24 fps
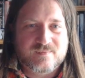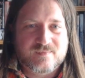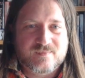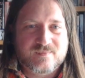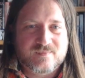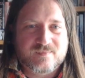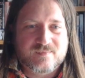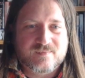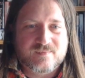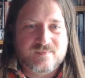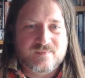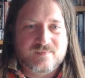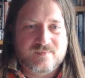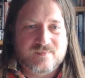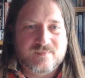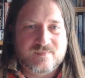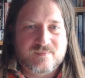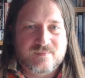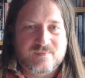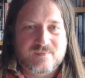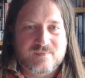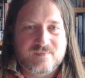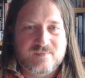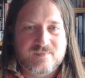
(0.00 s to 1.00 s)

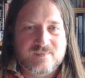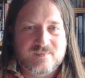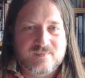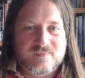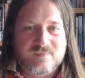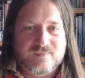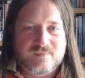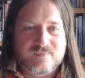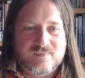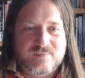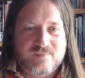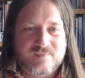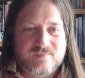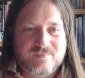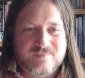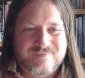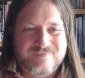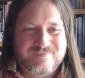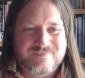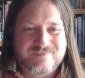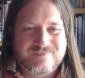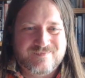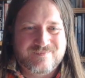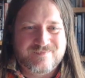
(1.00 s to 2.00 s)

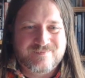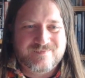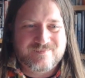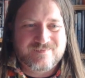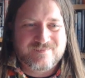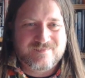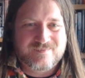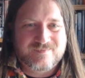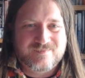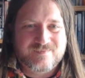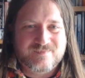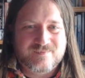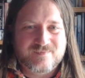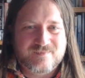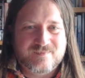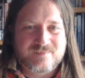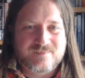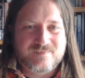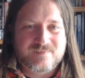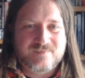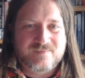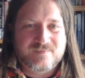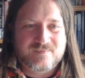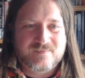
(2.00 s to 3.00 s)

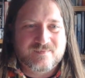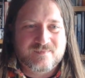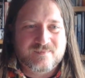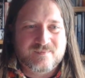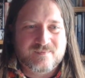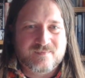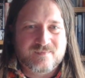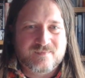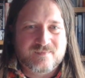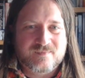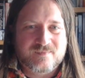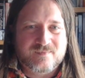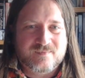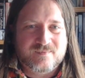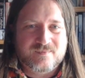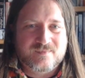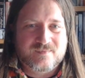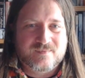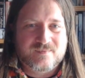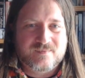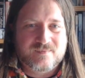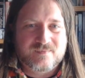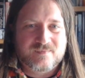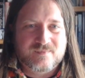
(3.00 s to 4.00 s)

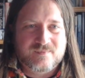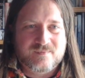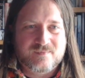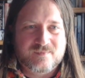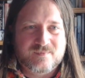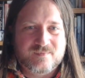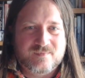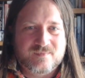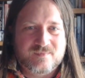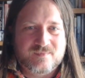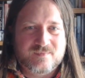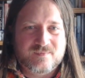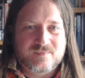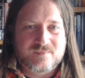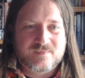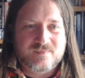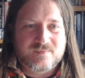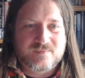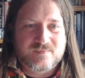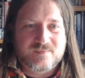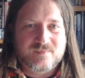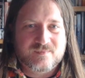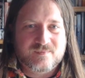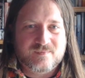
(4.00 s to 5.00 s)

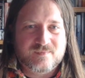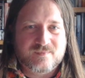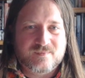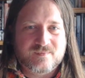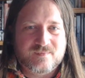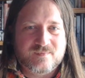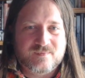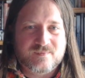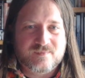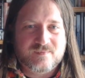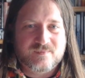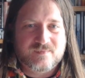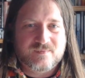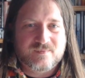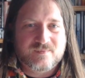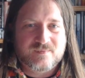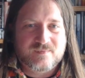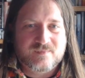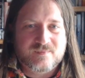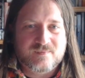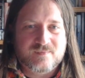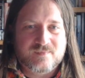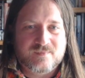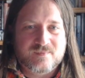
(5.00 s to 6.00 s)

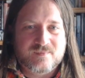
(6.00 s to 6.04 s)
The person shown says nothing.